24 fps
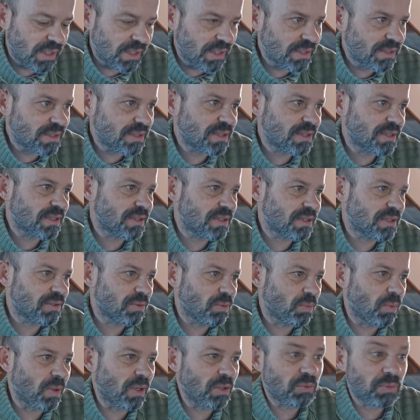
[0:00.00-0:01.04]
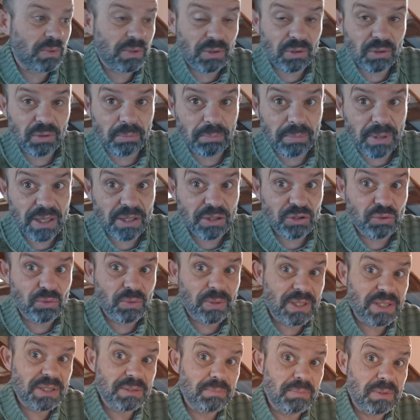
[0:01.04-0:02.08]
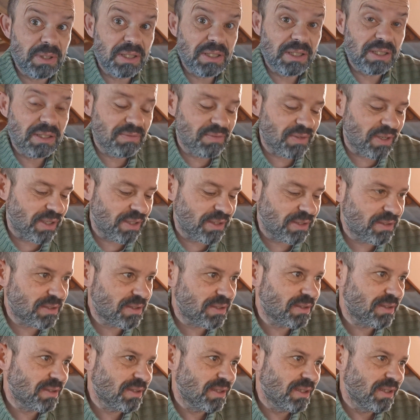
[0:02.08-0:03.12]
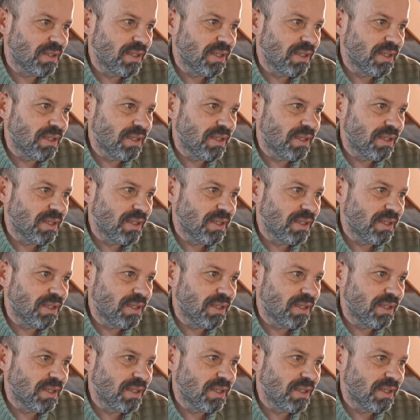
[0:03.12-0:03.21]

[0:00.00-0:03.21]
it's what we call a bad USB device.